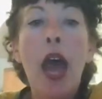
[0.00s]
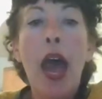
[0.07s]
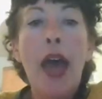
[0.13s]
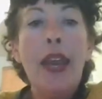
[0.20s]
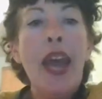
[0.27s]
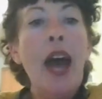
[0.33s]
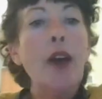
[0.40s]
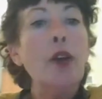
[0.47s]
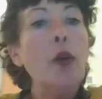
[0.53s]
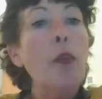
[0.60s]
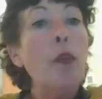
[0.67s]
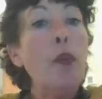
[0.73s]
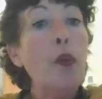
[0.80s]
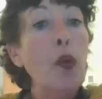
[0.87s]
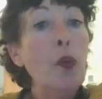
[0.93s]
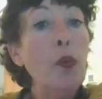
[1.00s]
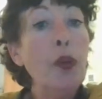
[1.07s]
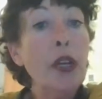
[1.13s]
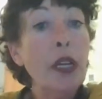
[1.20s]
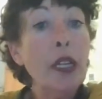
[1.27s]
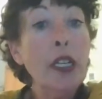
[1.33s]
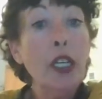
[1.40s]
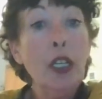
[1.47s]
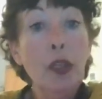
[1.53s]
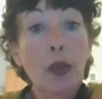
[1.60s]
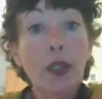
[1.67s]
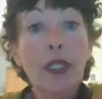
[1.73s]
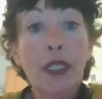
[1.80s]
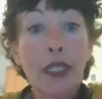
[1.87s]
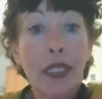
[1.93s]
and how to appropriately
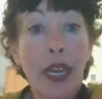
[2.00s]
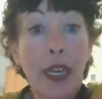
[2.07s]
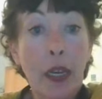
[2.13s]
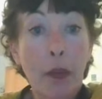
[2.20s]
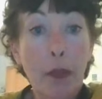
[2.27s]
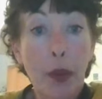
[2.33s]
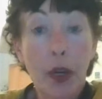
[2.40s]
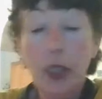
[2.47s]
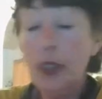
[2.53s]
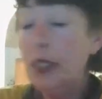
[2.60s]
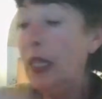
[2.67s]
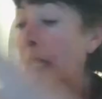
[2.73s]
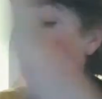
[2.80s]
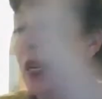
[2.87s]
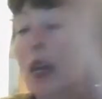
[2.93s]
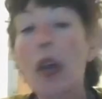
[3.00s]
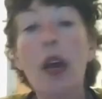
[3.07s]
use a second person